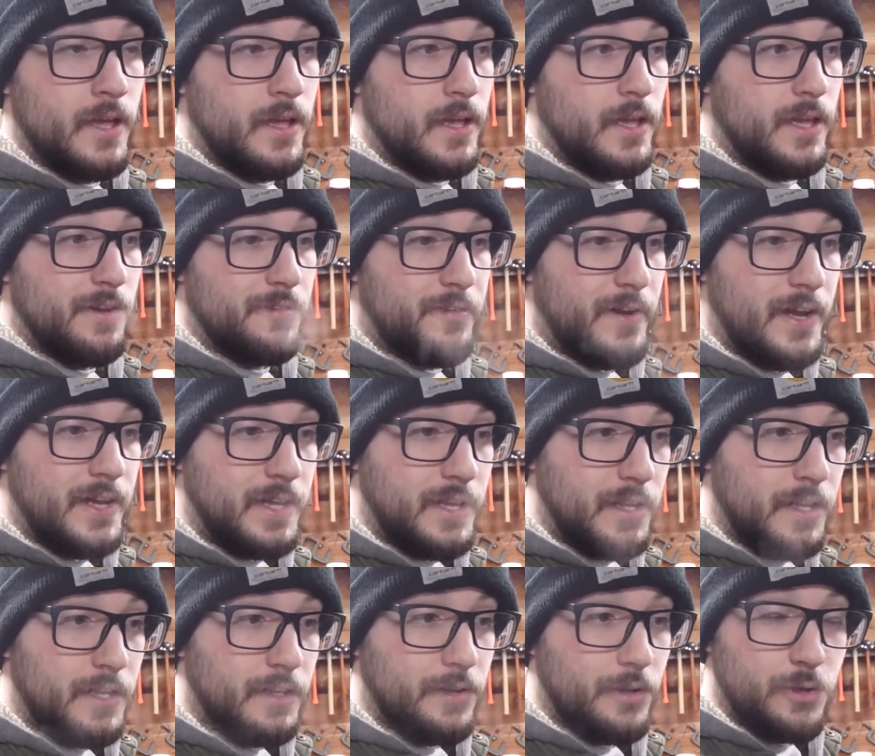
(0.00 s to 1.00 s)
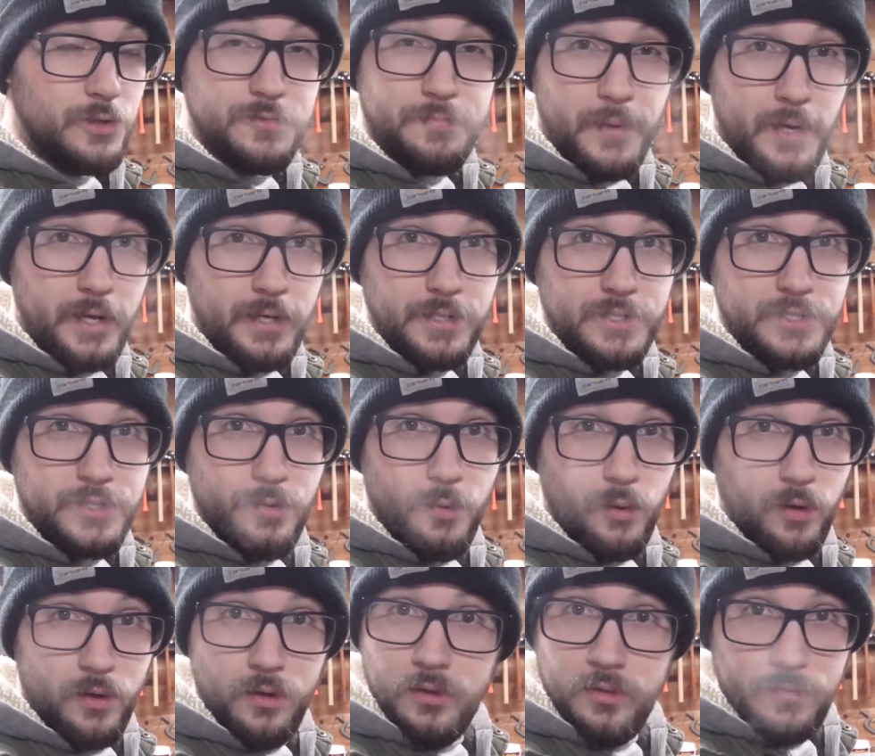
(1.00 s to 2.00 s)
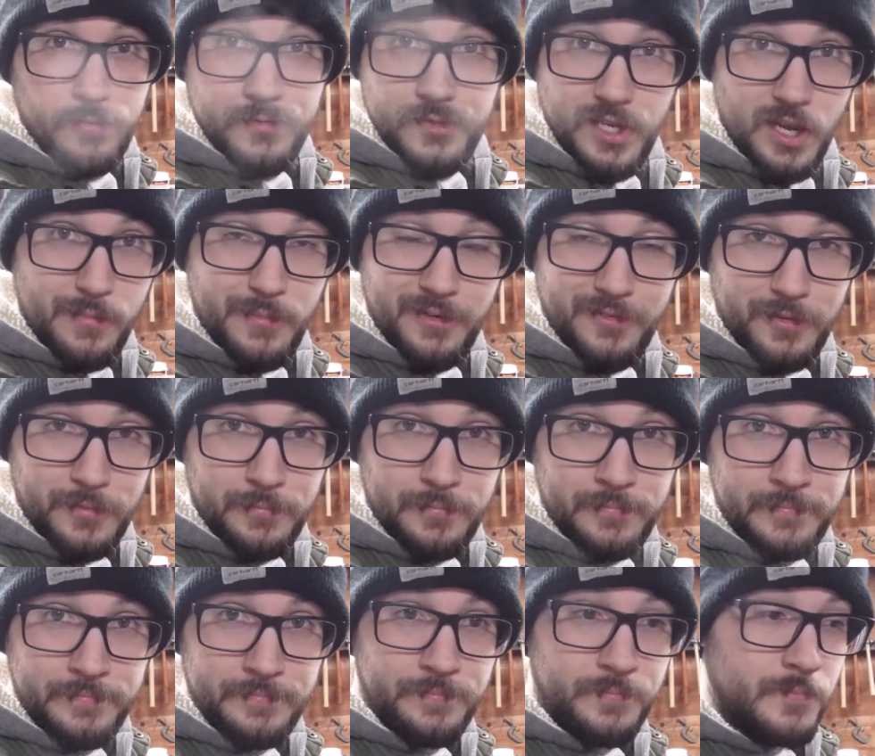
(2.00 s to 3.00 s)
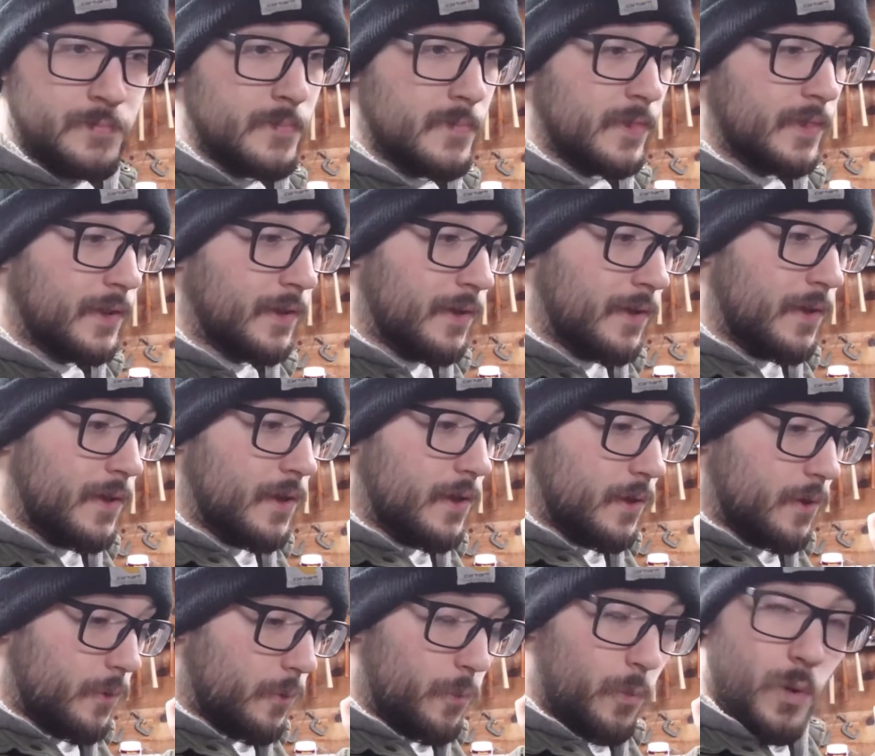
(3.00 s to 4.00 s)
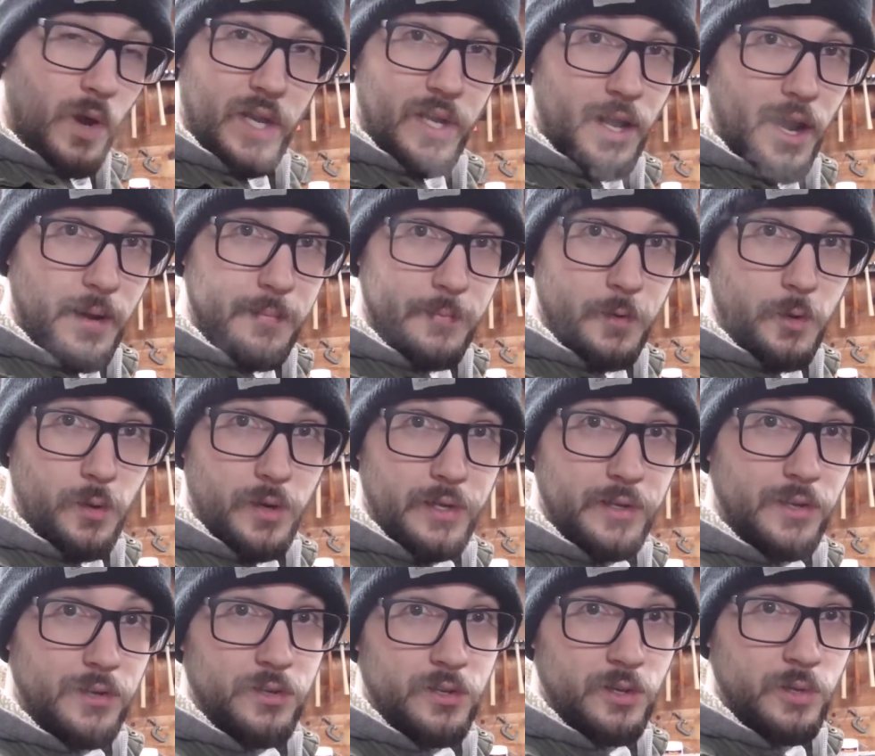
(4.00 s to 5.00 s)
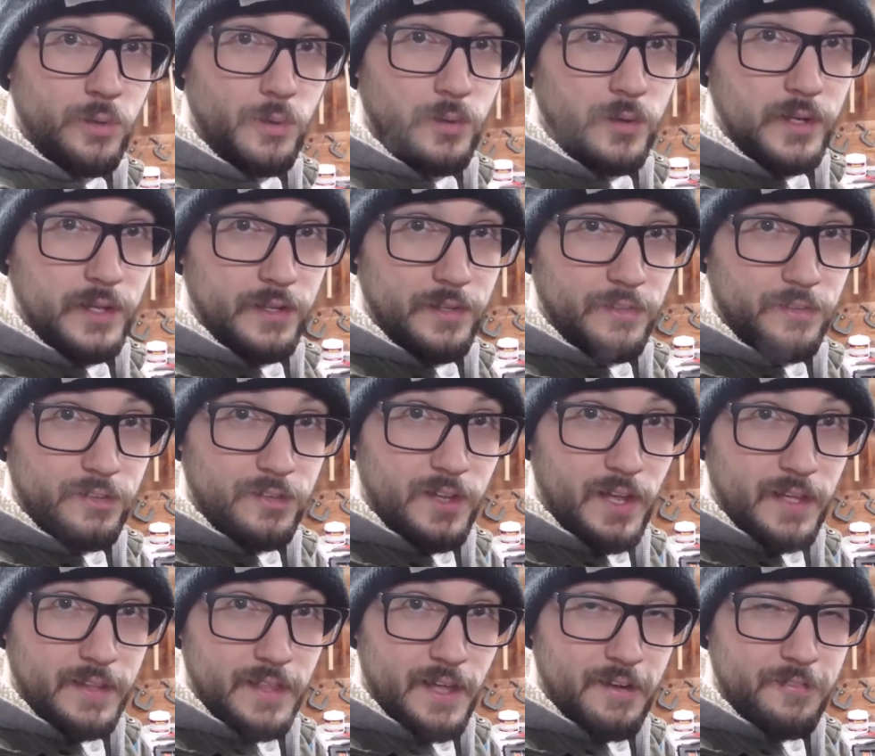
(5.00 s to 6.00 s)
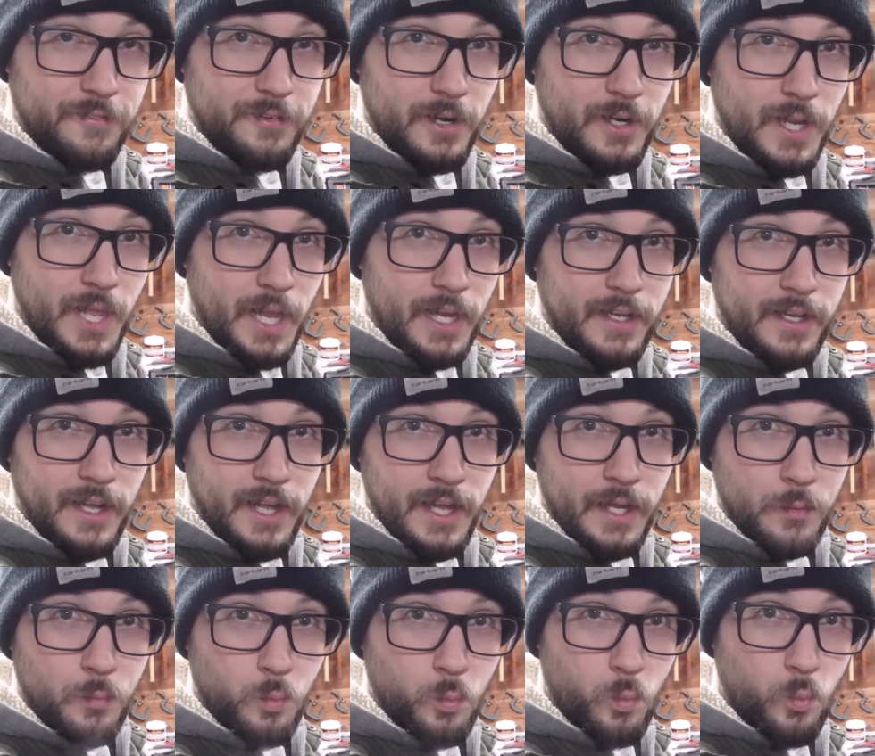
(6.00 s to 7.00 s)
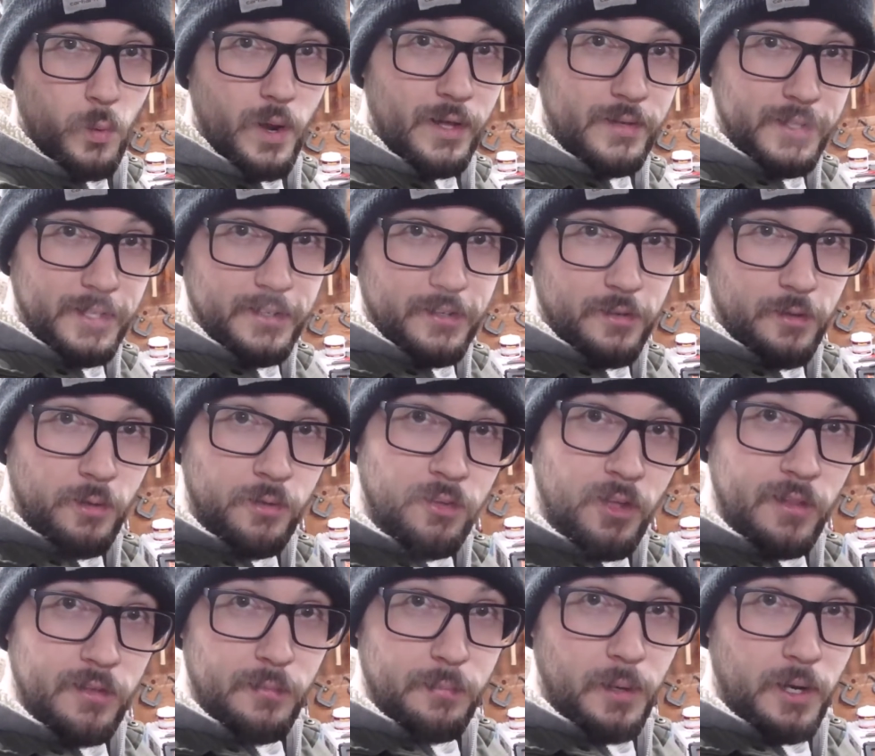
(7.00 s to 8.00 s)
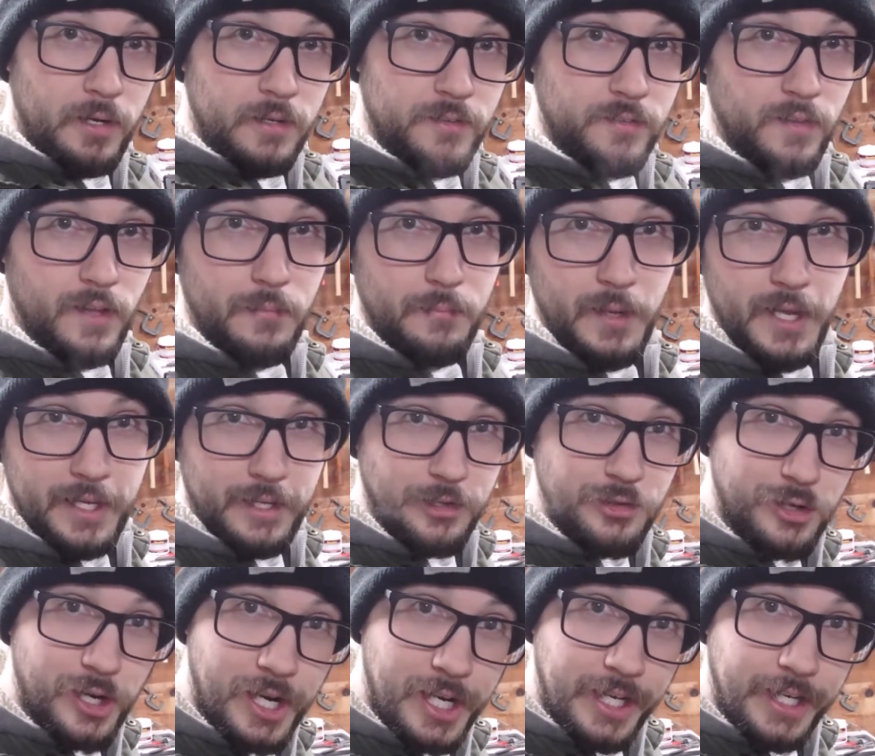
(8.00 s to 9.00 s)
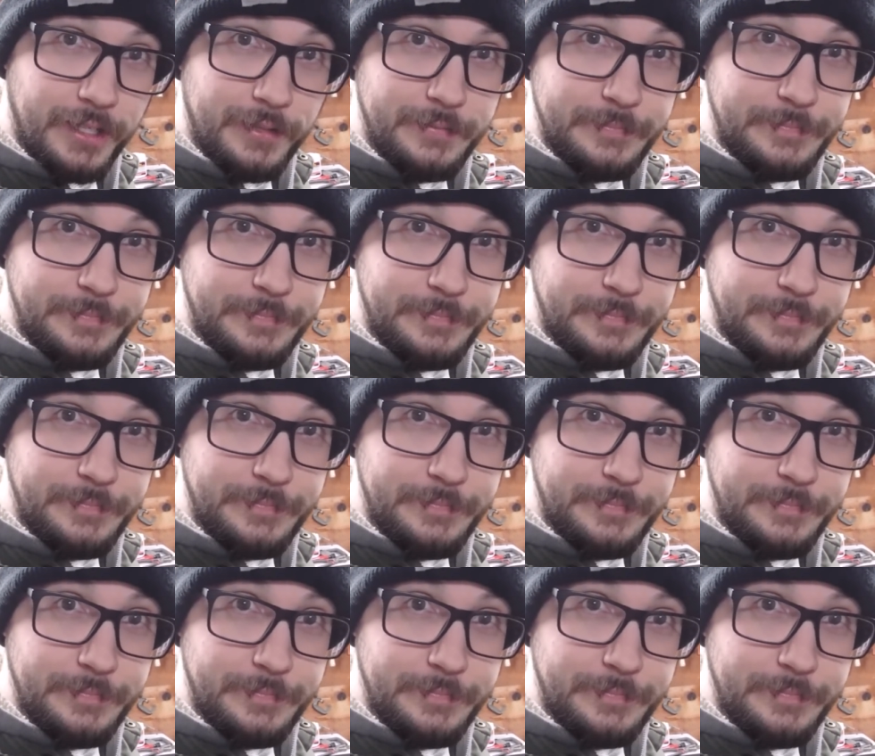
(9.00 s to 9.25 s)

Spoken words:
If I can get those parts, or some of them, what I'm going to do is take that front end and weld it to those other parts and make a trike.